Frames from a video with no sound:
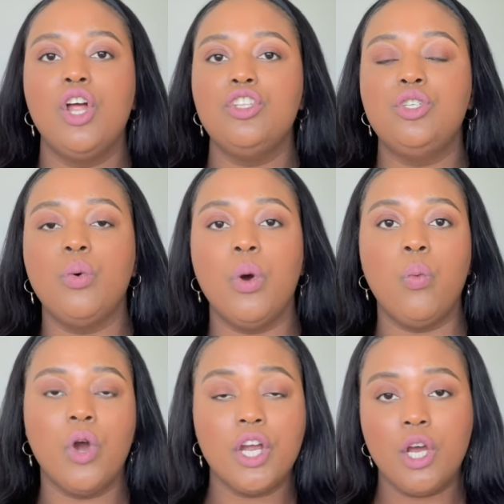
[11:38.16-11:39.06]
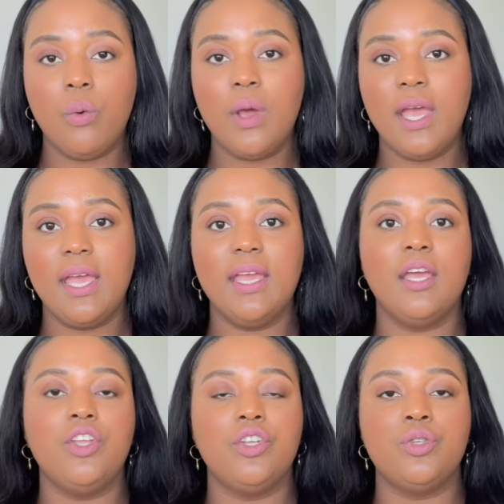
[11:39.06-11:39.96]
Do a
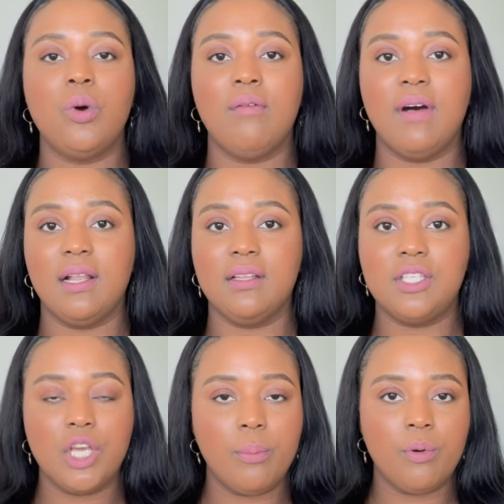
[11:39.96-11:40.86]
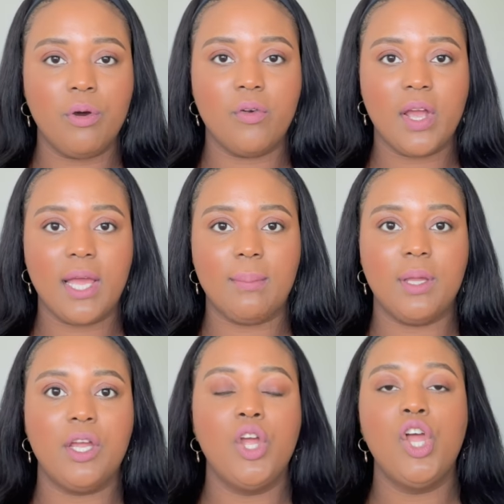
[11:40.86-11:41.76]
workaway, do a volunteer
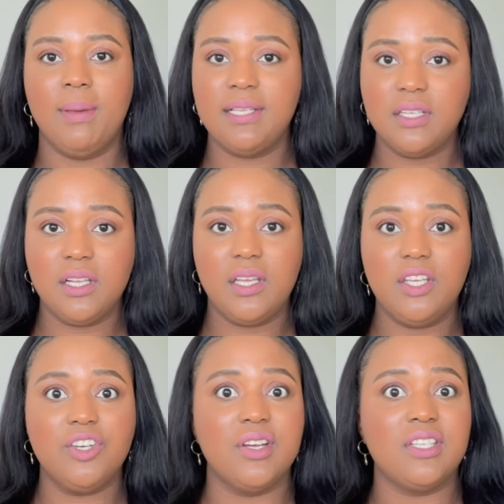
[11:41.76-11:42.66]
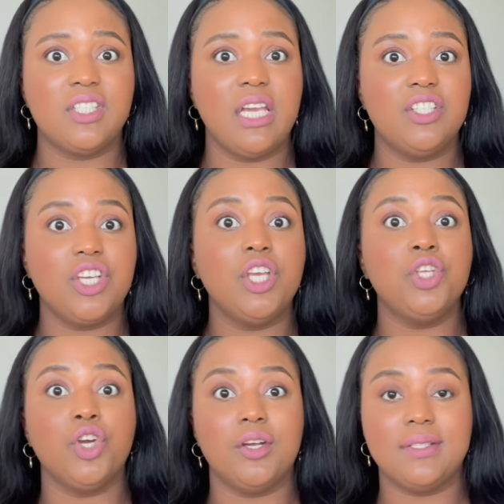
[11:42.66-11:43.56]
program. Basically, you're exchanging
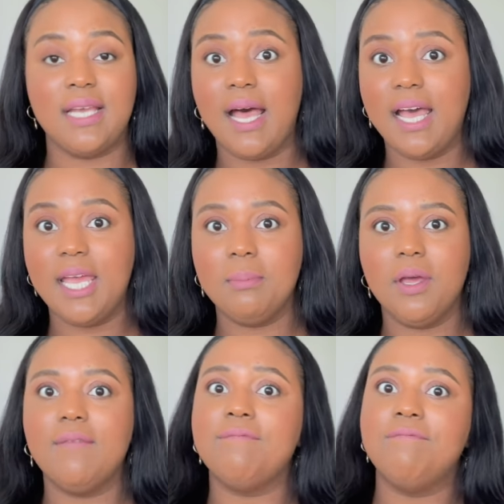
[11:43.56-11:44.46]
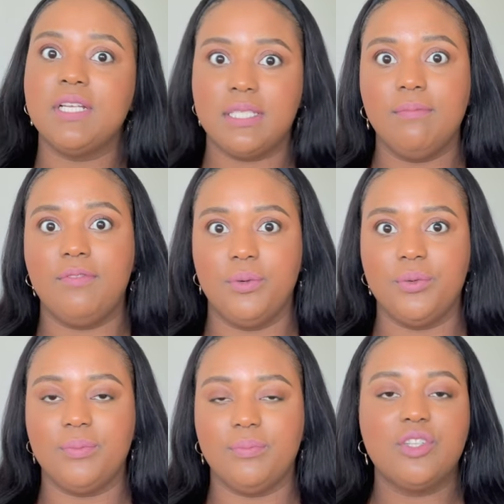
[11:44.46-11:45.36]
your time for some
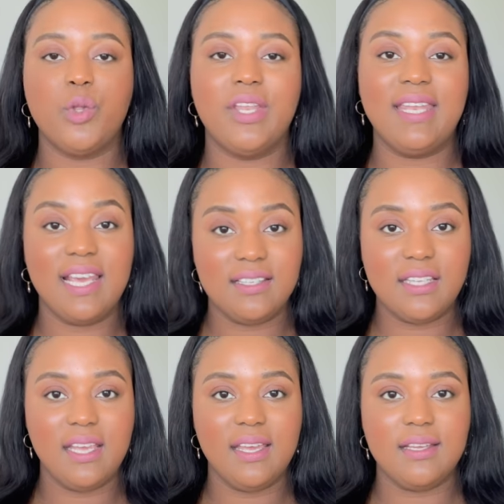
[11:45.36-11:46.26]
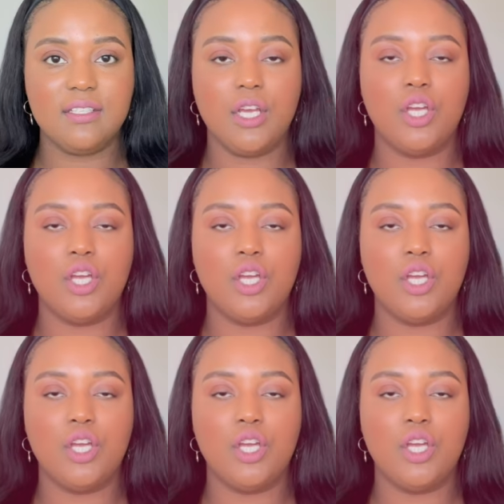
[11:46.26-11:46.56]
food. So the next thing is